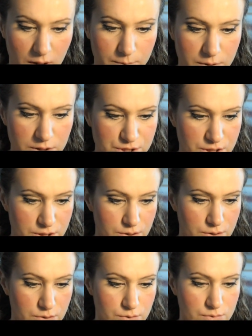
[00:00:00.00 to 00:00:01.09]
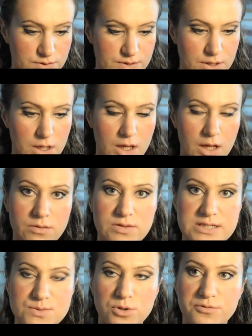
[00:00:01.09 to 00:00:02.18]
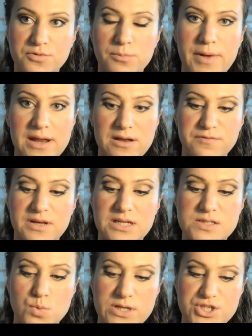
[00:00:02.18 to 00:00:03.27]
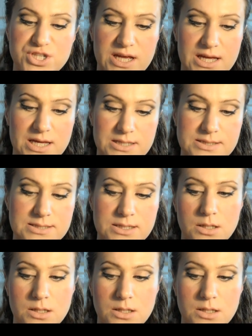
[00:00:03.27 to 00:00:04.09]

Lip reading: I'm going to choose this one from Benefit, which is